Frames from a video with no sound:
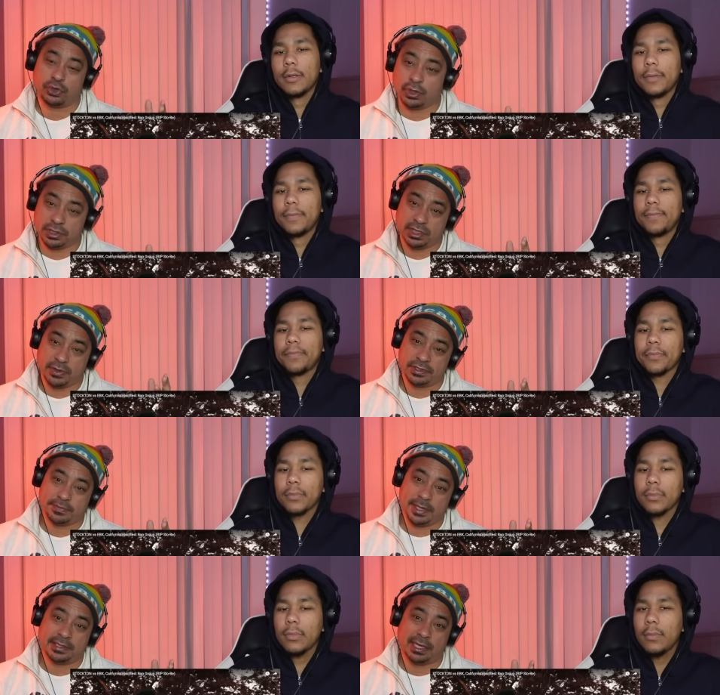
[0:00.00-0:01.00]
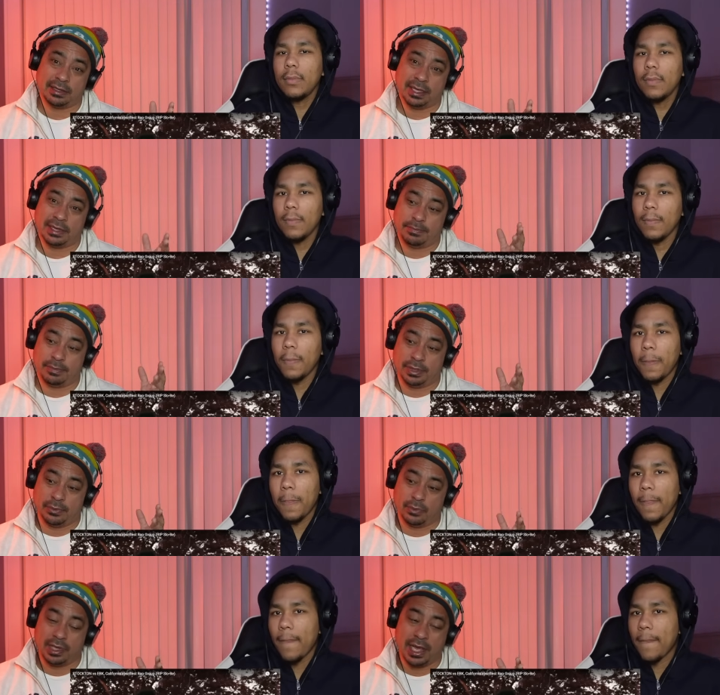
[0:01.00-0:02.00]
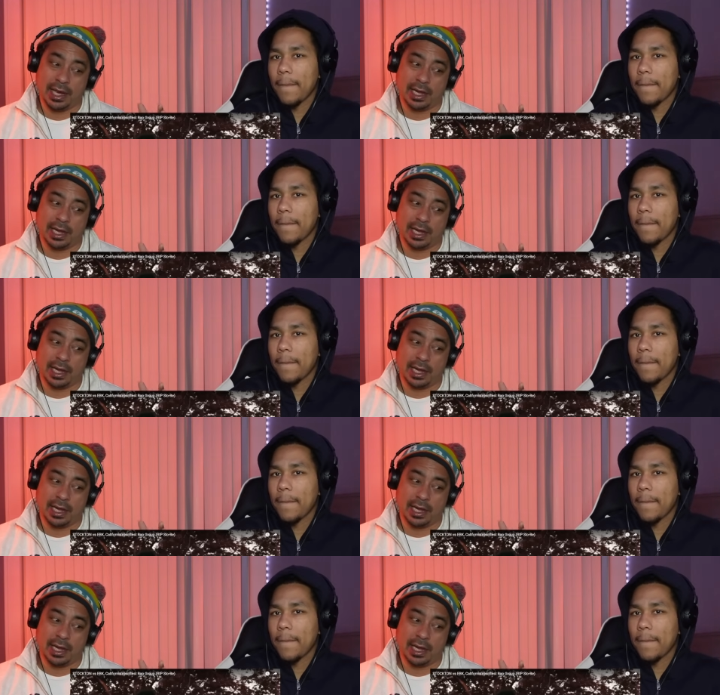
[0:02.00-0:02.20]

Speaker 1: choice, and I respect that. And but we had